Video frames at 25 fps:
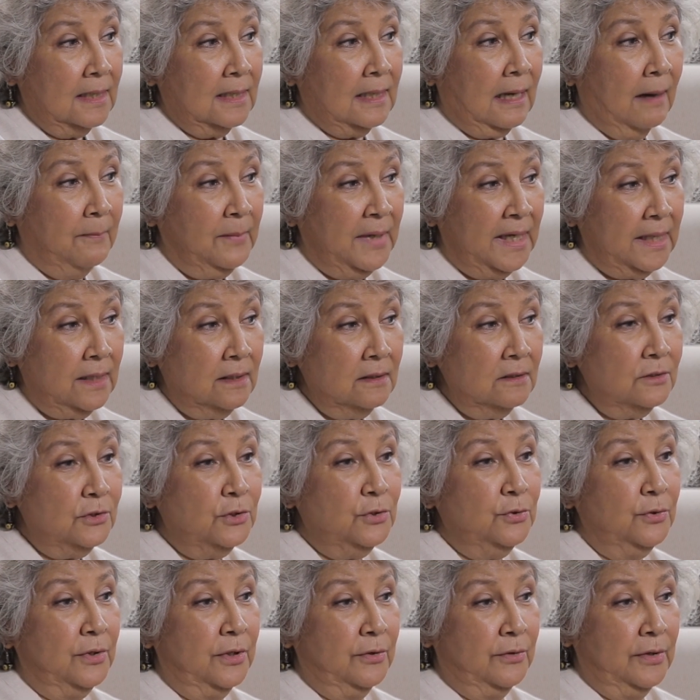Coming
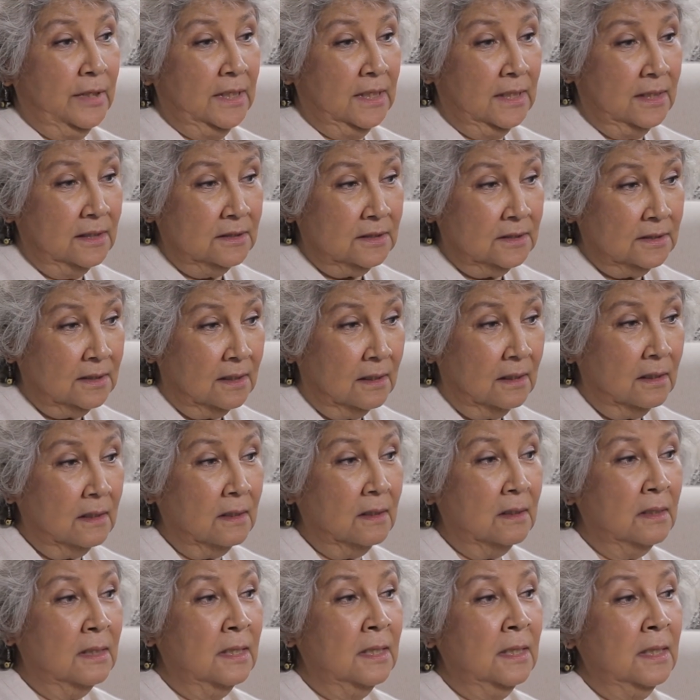to the
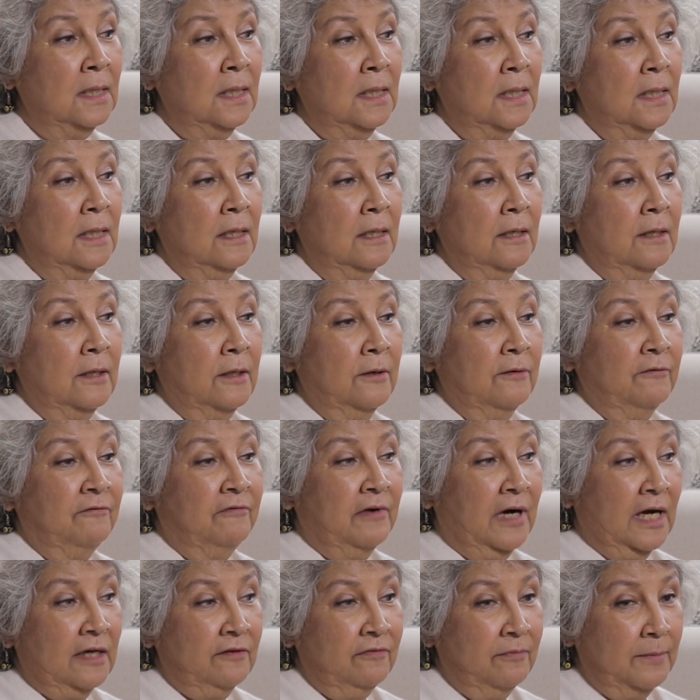rehearsal
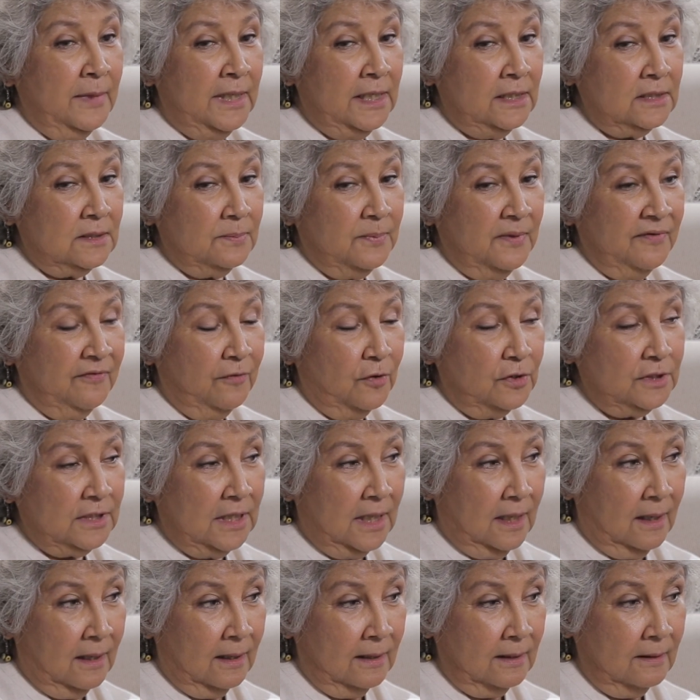5 minutes before
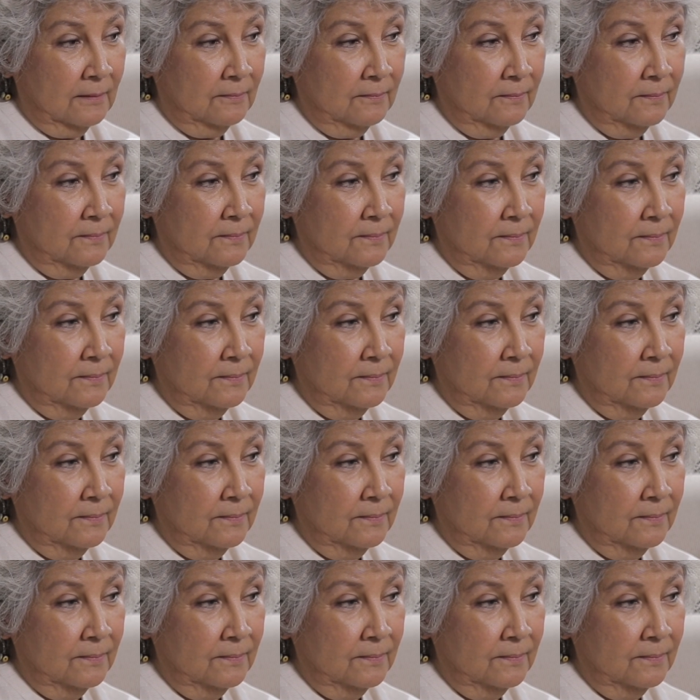time,